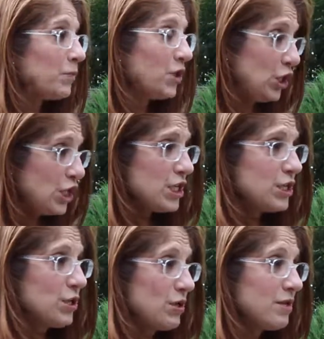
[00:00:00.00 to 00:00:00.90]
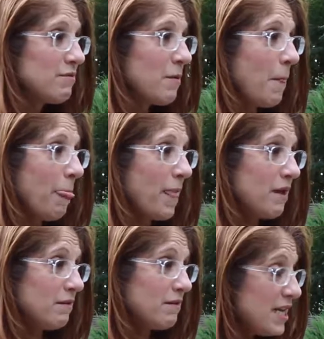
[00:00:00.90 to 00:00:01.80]
Jesus.
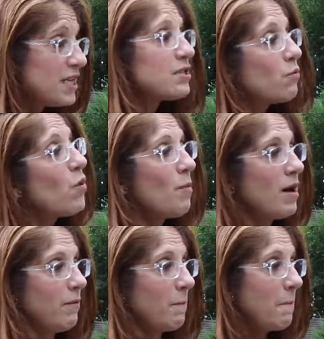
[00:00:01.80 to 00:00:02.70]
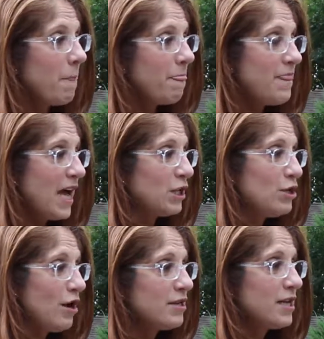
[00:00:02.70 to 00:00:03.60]
This woman, that
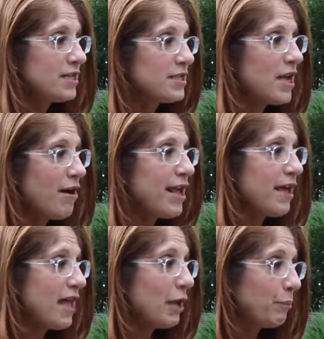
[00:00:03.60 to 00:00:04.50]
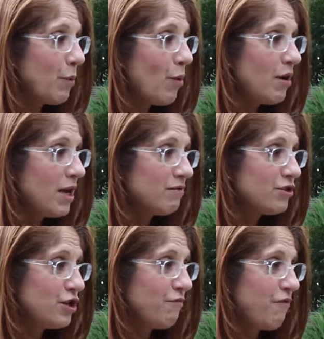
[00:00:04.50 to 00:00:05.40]
not necessarily at that point
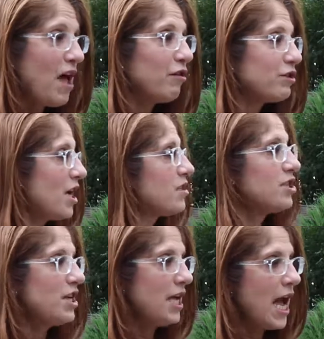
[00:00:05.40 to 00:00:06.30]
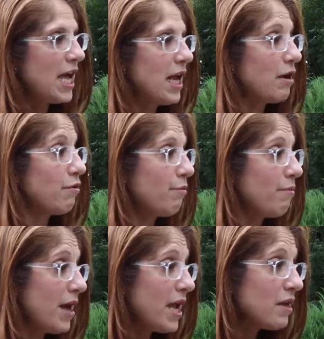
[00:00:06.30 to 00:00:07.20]
she felt that she had a
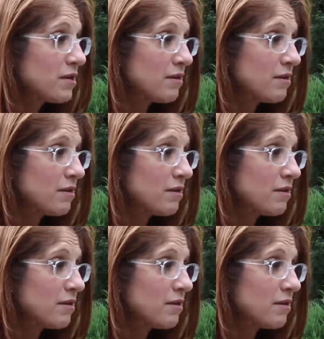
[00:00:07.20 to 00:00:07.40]
great,